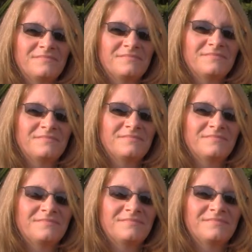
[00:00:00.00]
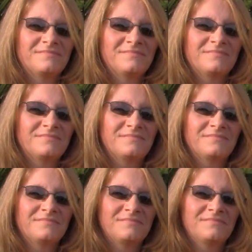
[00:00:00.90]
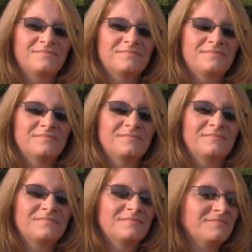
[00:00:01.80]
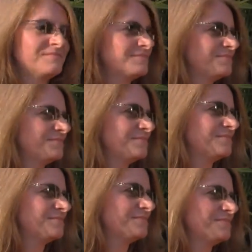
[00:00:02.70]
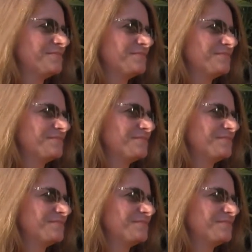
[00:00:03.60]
No words are spoken by the person on screen.